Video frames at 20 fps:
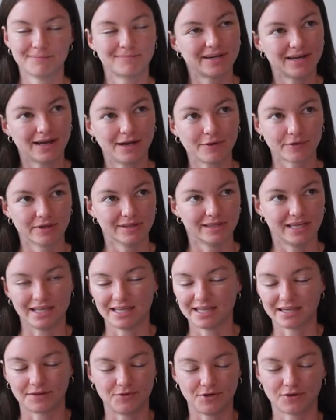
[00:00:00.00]
but not really.
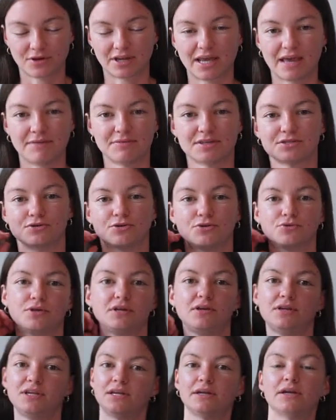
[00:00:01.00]
Like if you're gonna have the surgery,
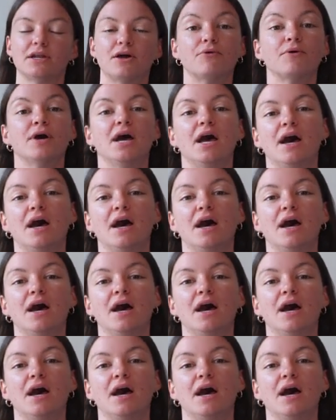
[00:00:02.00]
you need to know.